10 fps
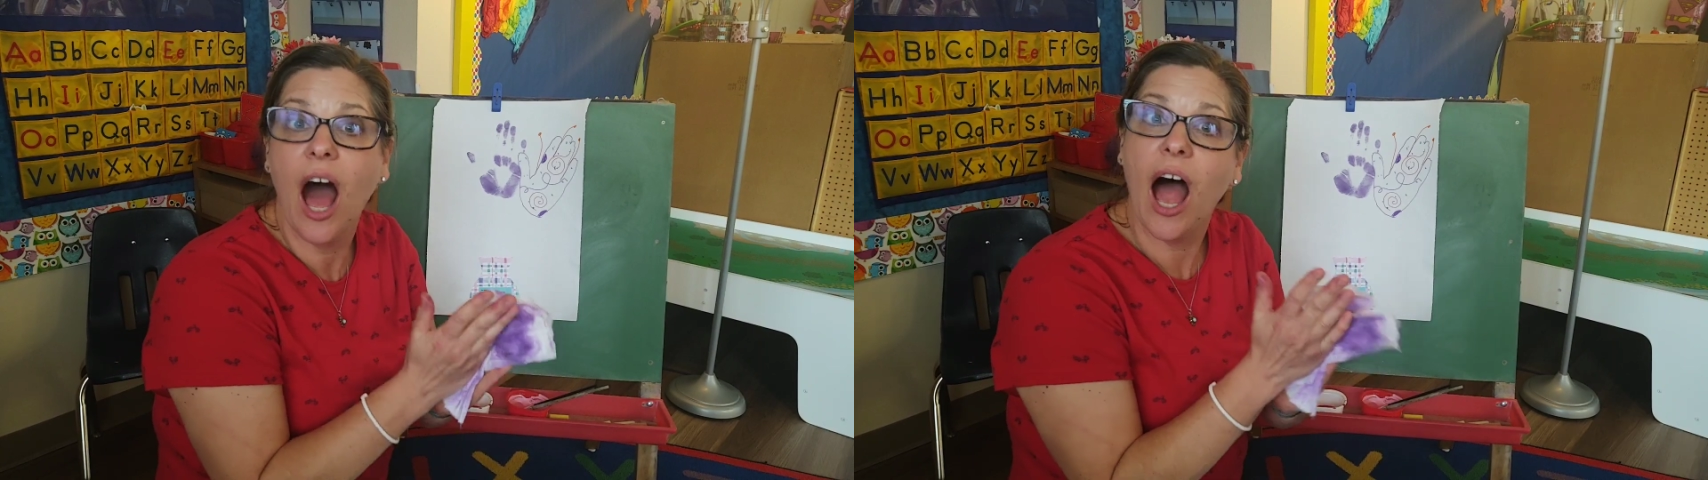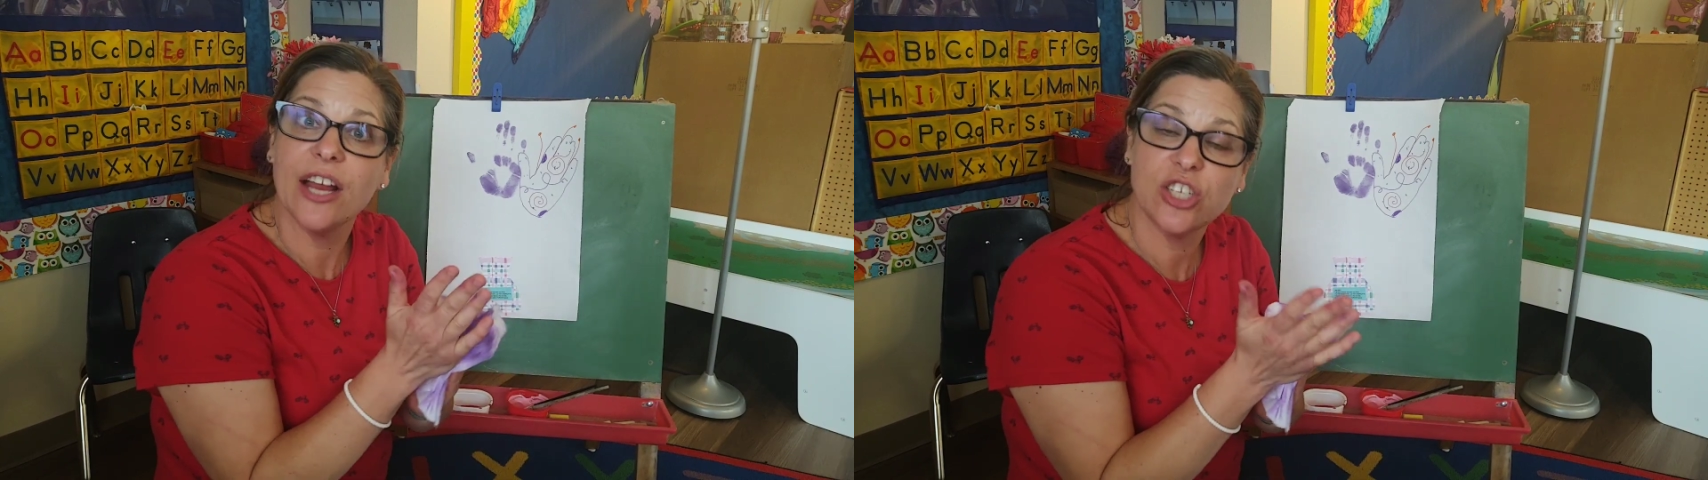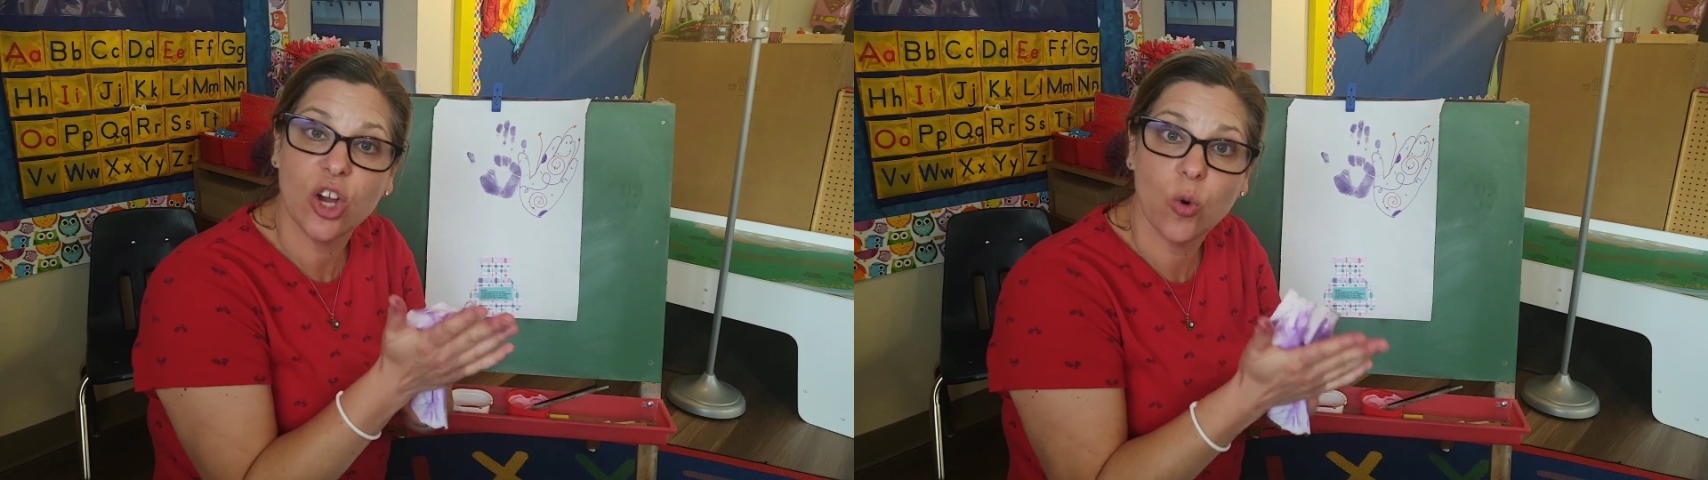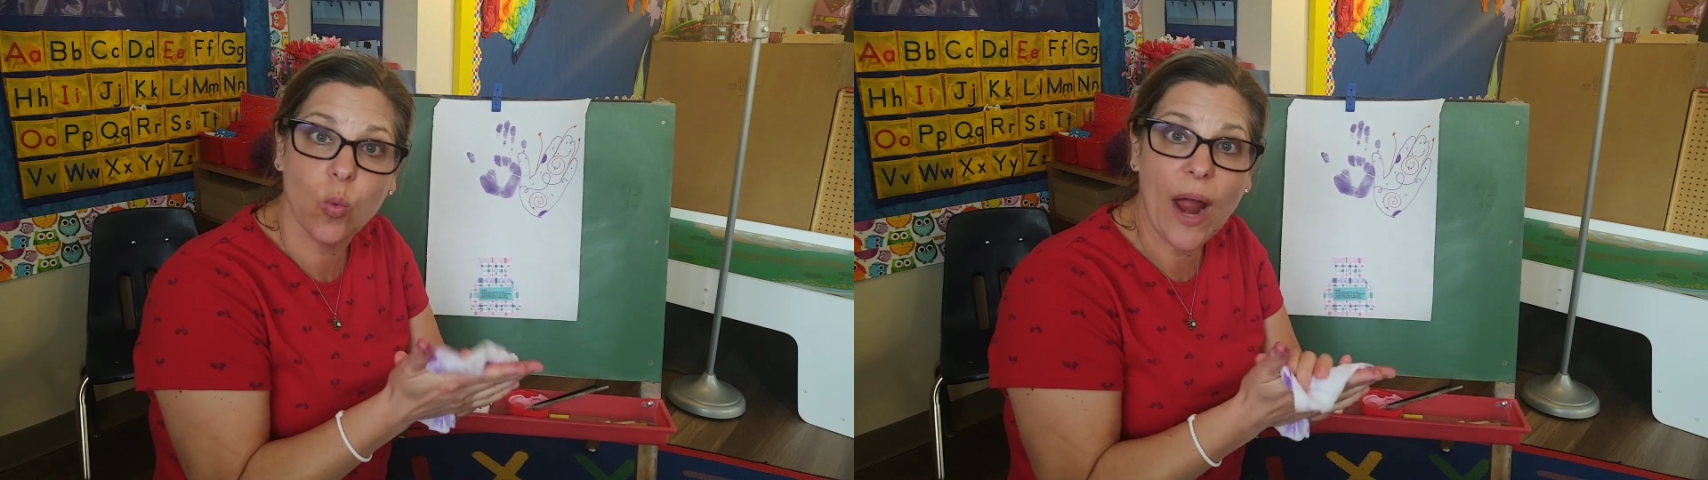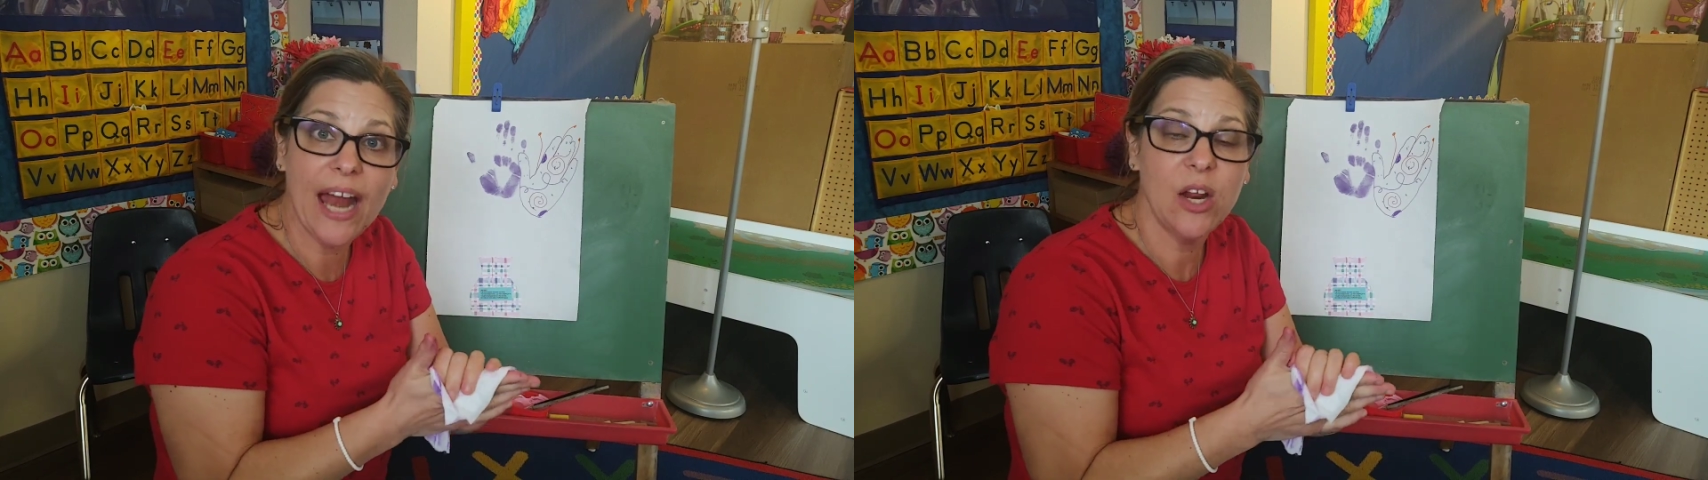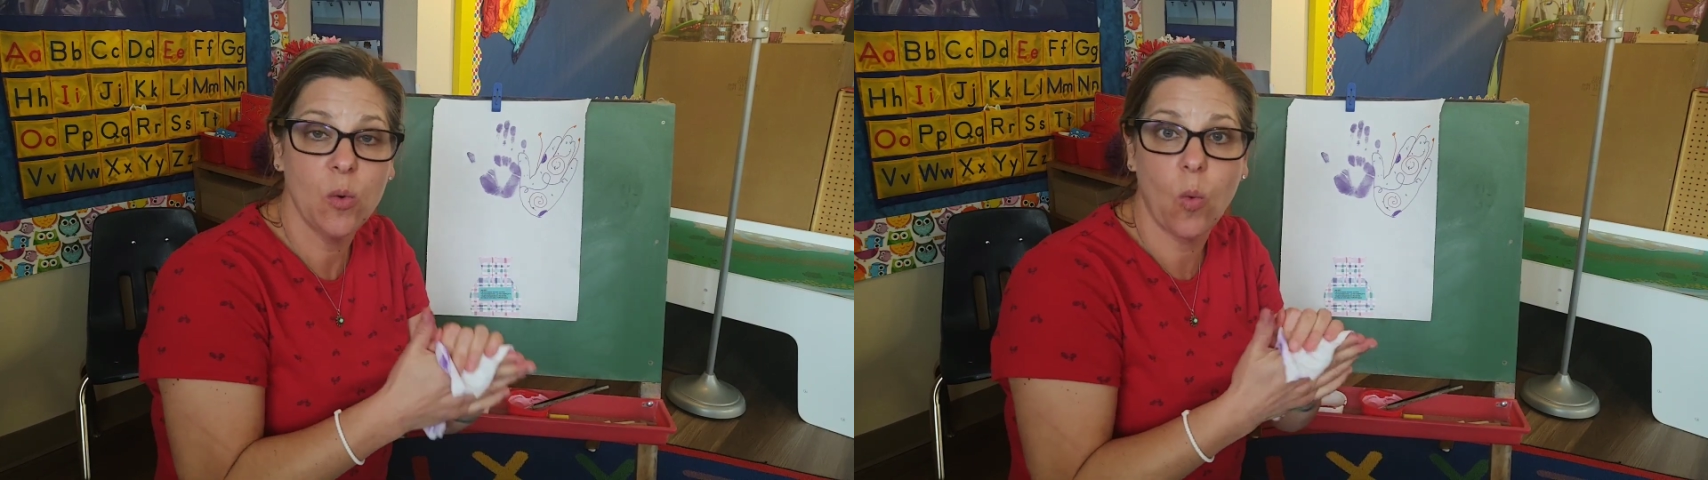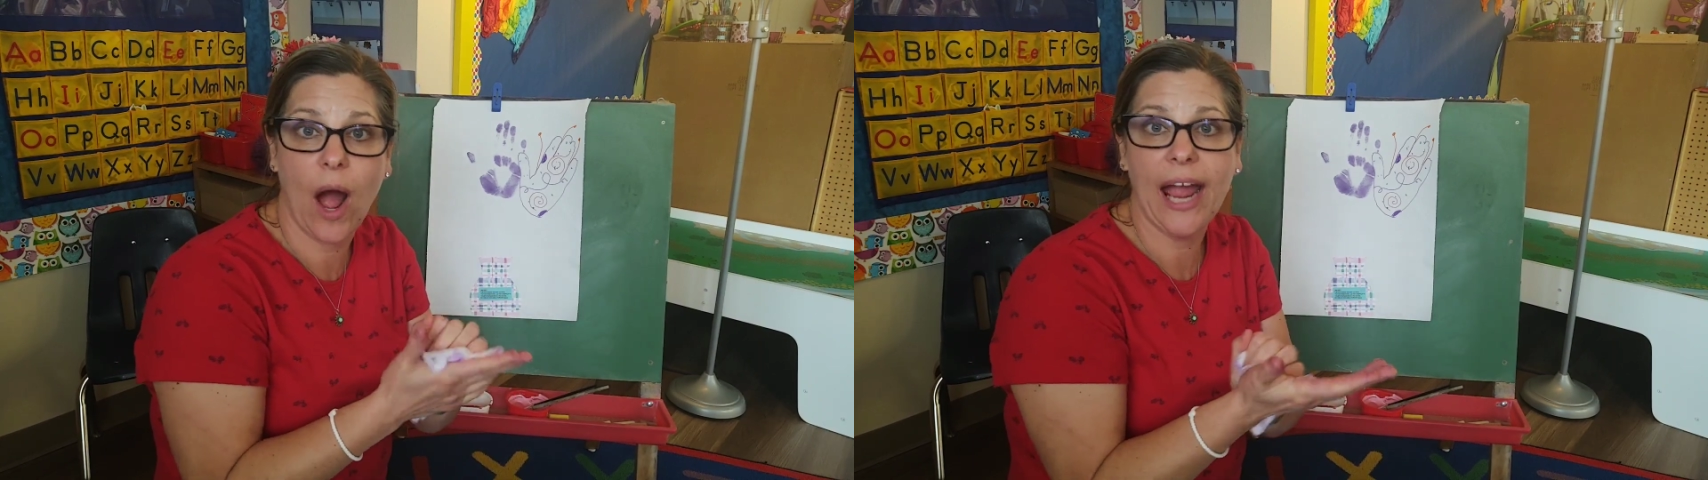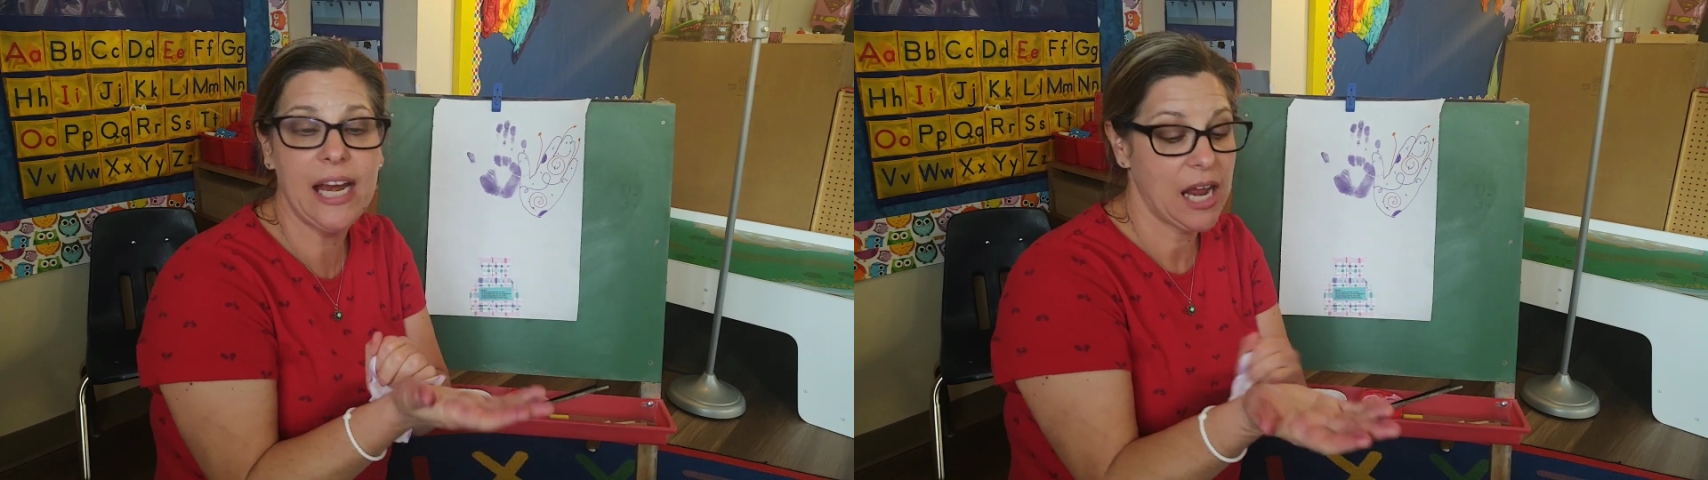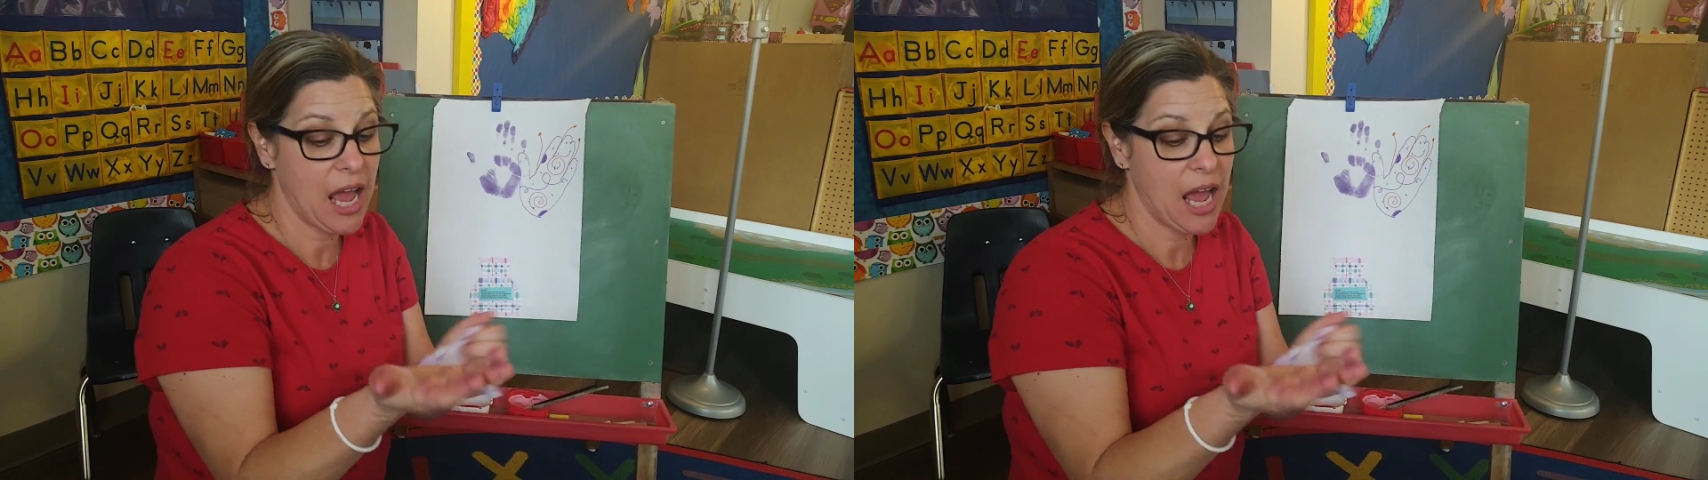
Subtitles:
I took red and white